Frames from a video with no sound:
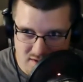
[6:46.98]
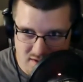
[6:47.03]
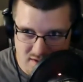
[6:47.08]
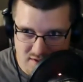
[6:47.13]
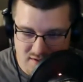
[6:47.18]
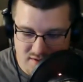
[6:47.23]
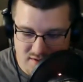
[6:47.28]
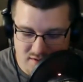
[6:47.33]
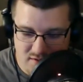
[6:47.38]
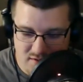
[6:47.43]

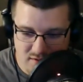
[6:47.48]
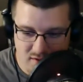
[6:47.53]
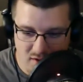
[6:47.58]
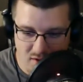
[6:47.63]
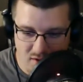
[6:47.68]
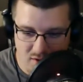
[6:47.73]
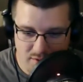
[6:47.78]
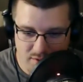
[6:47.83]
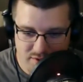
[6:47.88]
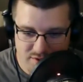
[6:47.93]
still
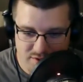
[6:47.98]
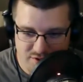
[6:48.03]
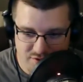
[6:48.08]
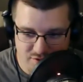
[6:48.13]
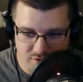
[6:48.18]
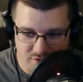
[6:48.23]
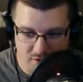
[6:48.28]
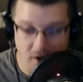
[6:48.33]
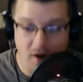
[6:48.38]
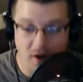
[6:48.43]
going
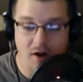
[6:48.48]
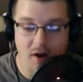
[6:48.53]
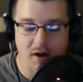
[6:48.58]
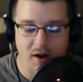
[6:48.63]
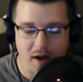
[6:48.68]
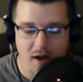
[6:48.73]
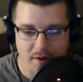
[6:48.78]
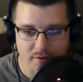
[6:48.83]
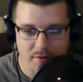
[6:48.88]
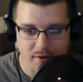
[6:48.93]
strong.
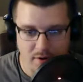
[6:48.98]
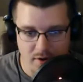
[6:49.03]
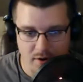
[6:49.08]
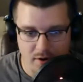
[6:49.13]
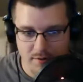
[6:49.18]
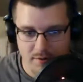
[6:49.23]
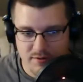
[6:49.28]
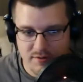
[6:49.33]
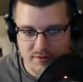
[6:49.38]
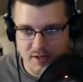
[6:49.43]
I
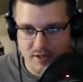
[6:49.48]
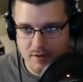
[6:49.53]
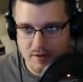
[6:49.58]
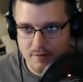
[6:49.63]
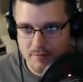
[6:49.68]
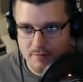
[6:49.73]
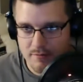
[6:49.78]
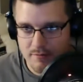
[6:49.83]
would say.